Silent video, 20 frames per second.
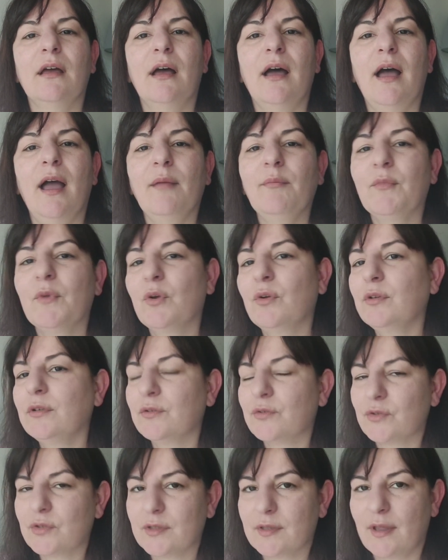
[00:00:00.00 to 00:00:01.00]
I'm going
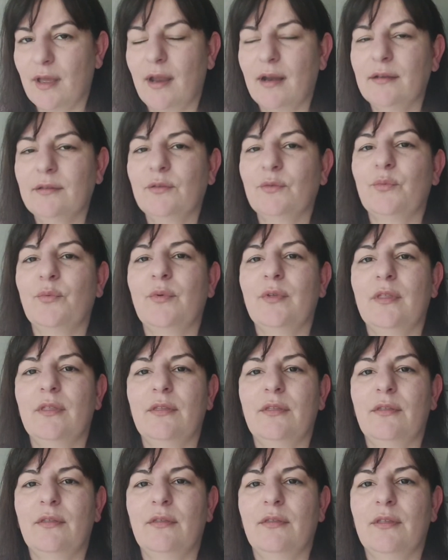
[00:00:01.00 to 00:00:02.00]
to start with
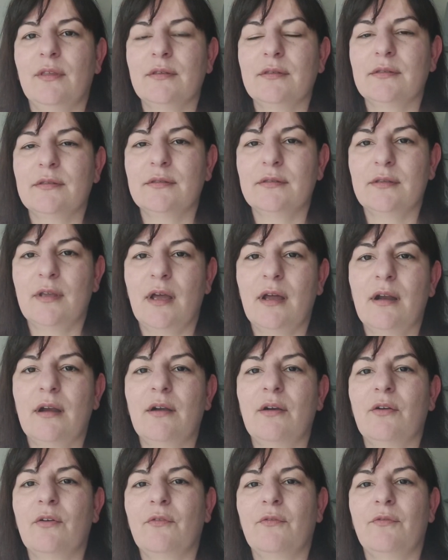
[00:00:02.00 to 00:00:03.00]
the
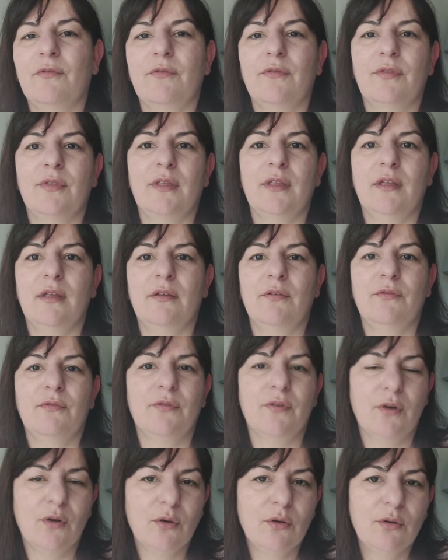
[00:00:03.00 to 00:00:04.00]
star of the
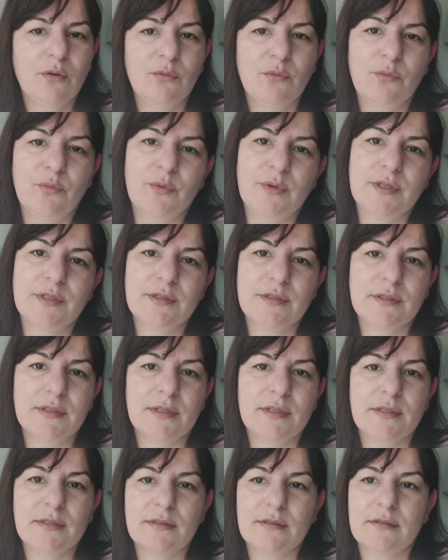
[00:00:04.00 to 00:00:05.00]
fall, which
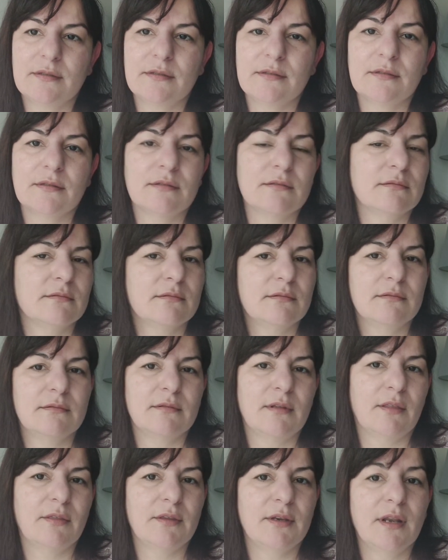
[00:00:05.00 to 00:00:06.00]
is
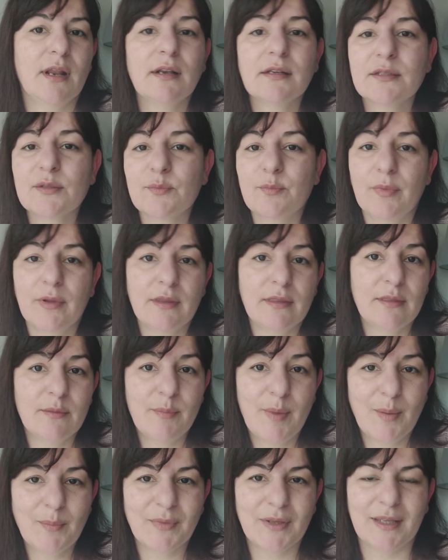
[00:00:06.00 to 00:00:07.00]
nothing else but the
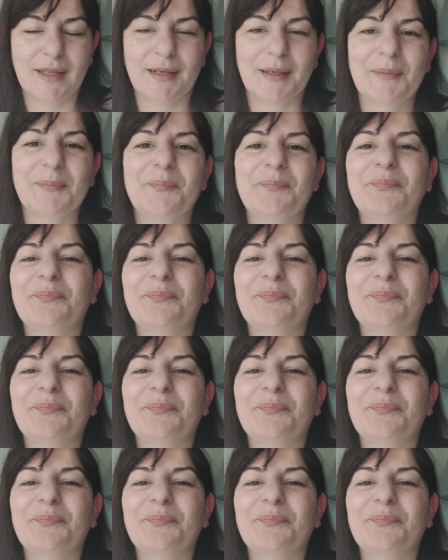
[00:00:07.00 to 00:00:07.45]
pumpkin.